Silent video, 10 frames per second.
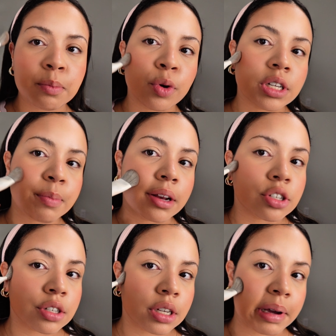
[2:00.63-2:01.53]
more
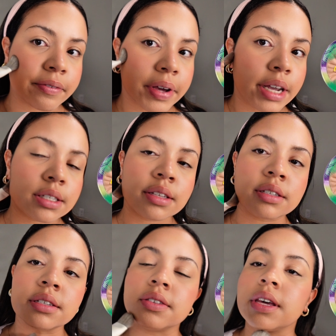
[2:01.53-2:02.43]
dimension to my face. This
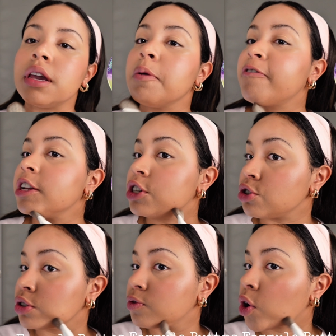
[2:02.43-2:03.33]
is the
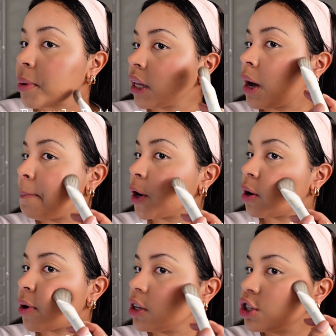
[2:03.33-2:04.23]
Physicians Formula Butter
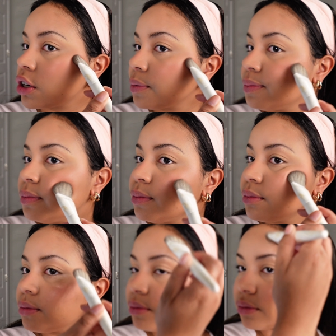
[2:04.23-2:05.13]
Bronzer.
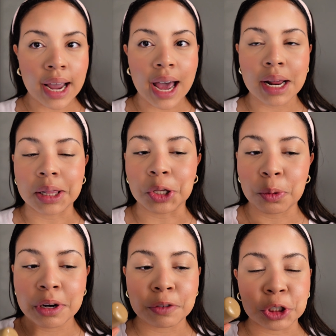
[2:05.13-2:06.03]
Add a little
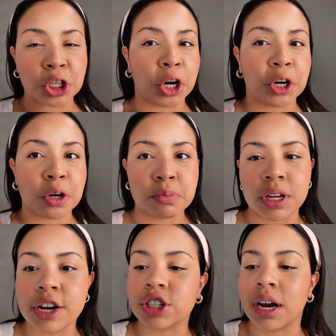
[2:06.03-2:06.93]
bit of a darker
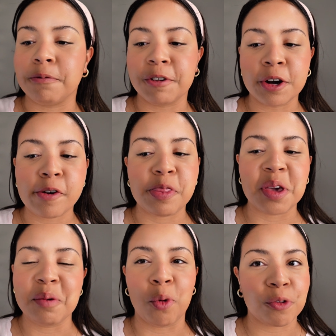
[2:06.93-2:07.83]
blush. I fear
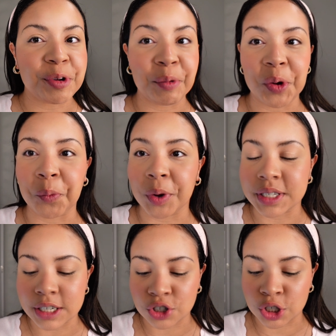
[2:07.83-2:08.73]
the Morphe one
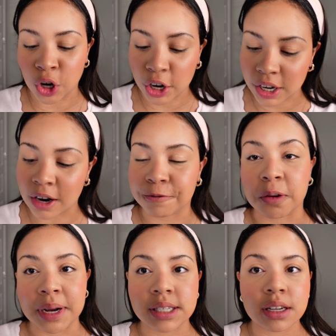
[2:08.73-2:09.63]
wasn't dark enough for
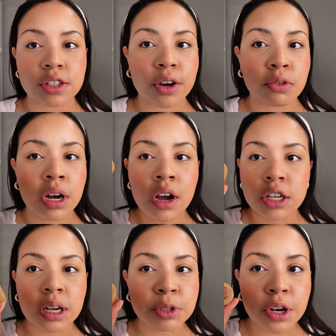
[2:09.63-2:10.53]
my skin tone,
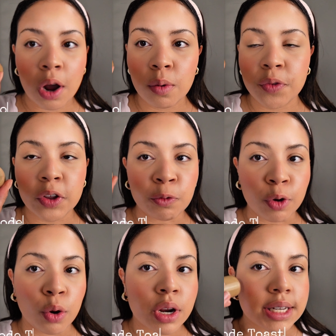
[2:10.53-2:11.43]
so I'm just gonna go in with the
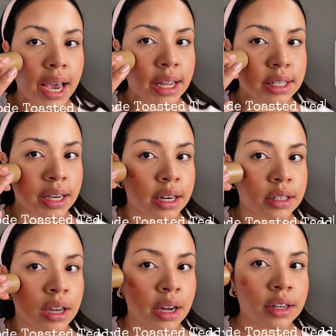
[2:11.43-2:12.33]
Rhode Teddy
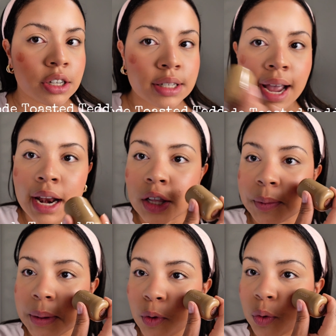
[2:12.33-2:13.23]
Tint just to add a little
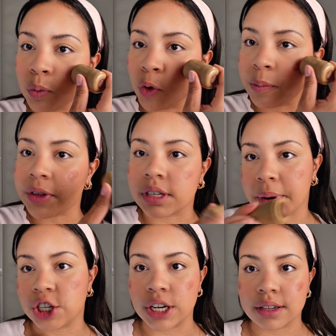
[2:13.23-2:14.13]
bit more warmth to
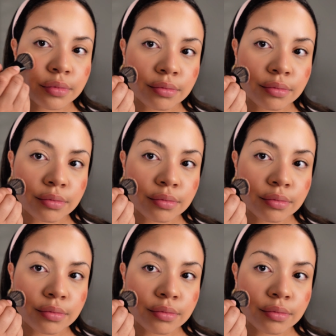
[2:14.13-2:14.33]
my cheeks.